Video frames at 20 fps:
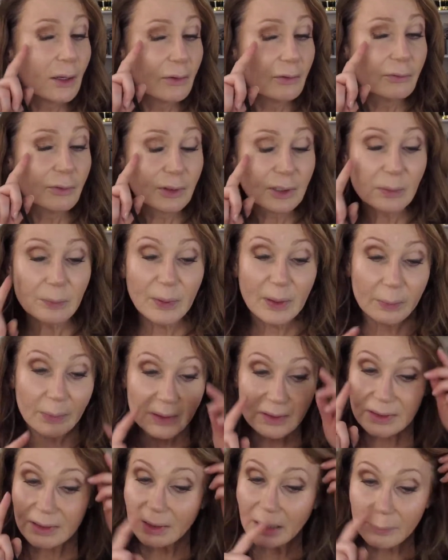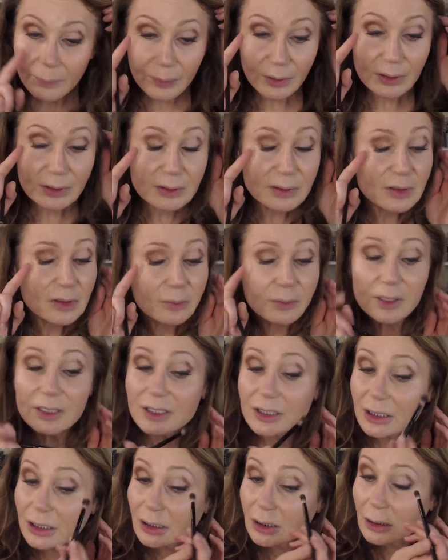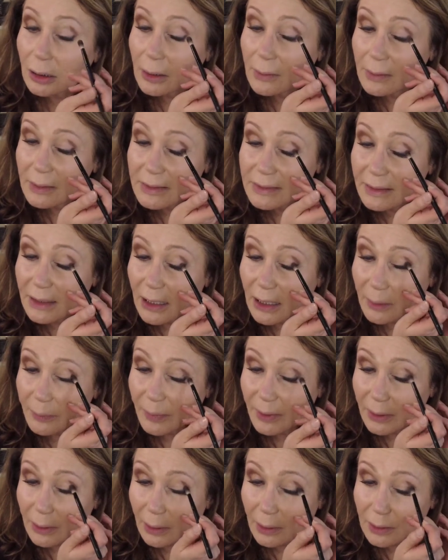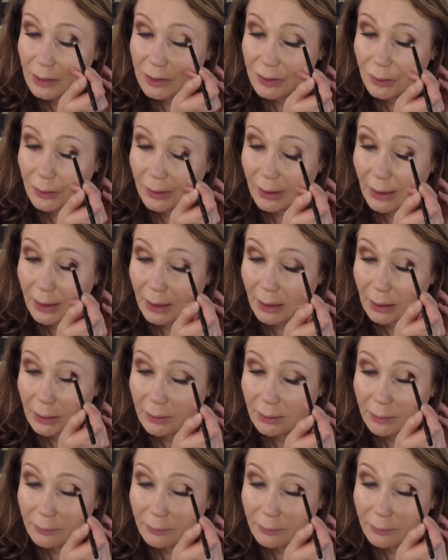Really pigmented. I put too much here on this side, but I'll show you how to